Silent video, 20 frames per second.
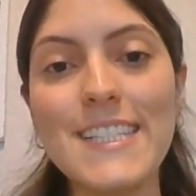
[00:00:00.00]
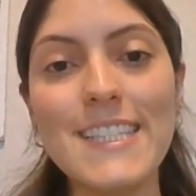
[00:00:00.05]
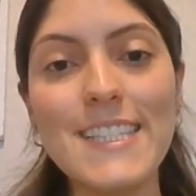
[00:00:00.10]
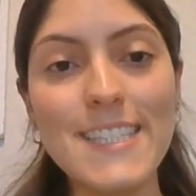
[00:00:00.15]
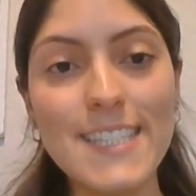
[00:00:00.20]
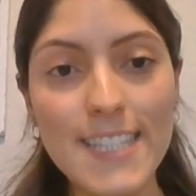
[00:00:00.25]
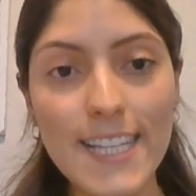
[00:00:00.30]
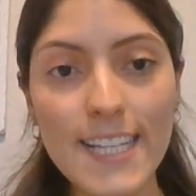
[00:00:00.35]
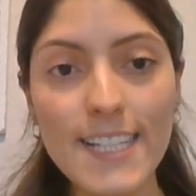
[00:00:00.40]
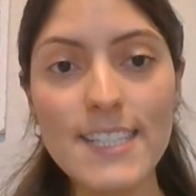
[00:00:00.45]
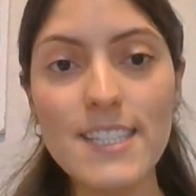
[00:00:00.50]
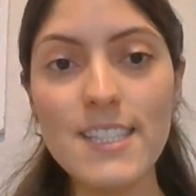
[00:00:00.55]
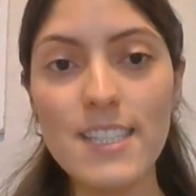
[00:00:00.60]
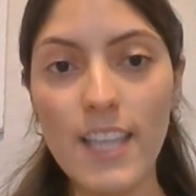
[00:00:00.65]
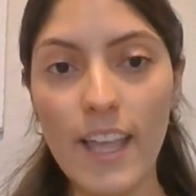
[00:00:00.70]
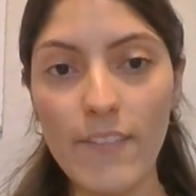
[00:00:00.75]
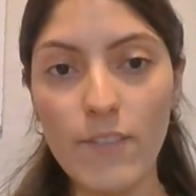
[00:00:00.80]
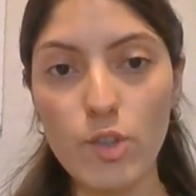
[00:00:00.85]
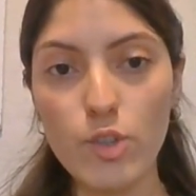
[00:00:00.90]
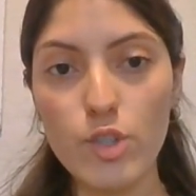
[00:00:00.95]
6
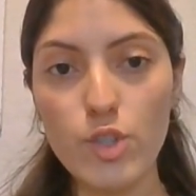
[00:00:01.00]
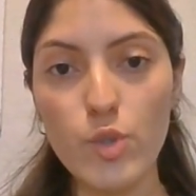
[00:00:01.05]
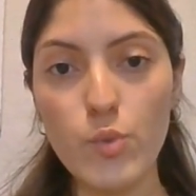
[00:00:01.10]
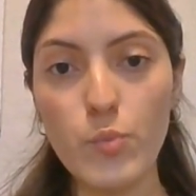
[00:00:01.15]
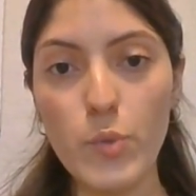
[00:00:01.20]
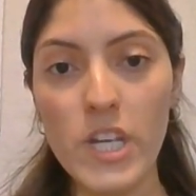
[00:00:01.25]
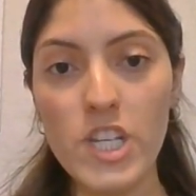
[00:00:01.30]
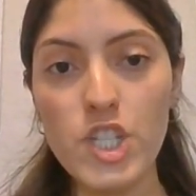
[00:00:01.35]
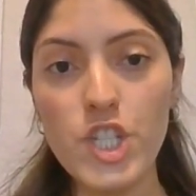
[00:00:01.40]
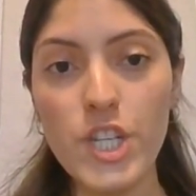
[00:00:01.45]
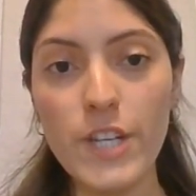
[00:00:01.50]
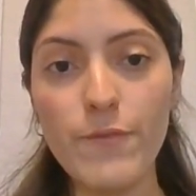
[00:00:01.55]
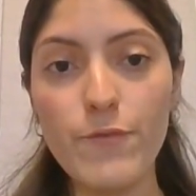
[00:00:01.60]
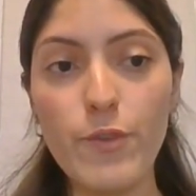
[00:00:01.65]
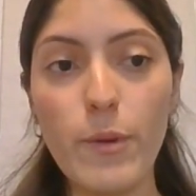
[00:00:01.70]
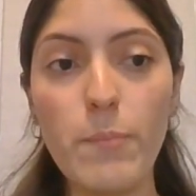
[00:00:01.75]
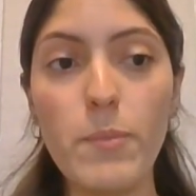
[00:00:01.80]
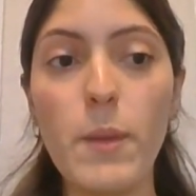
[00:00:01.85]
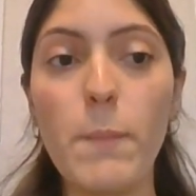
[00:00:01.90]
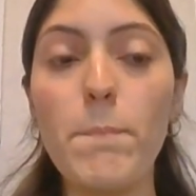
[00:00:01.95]
levels, ranging
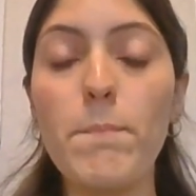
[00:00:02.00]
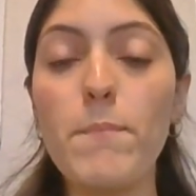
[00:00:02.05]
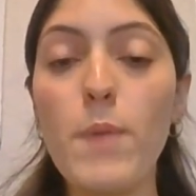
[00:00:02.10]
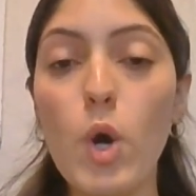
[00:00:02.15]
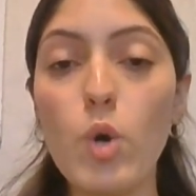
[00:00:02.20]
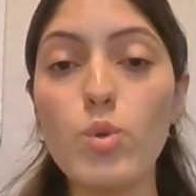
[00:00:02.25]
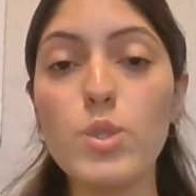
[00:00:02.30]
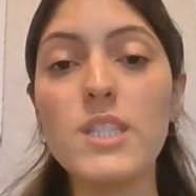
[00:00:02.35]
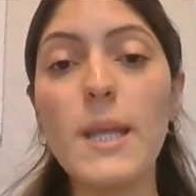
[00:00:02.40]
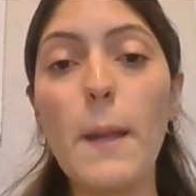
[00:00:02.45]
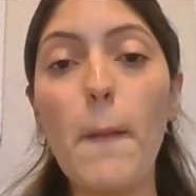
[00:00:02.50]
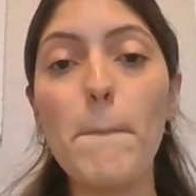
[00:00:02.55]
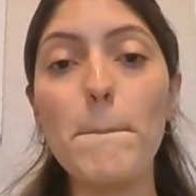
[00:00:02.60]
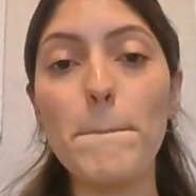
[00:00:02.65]
from the most